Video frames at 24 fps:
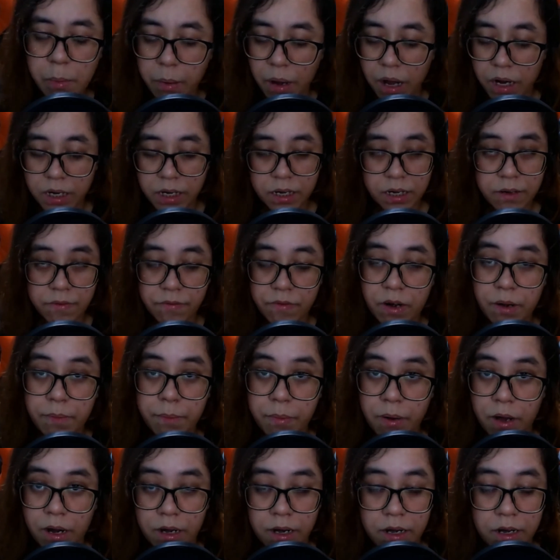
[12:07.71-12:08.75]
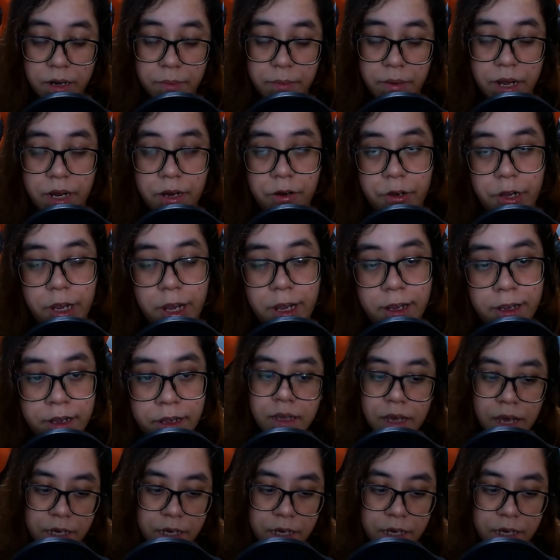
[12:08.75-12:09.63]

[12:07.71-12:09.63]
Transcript: party in the front, party in the back, okay?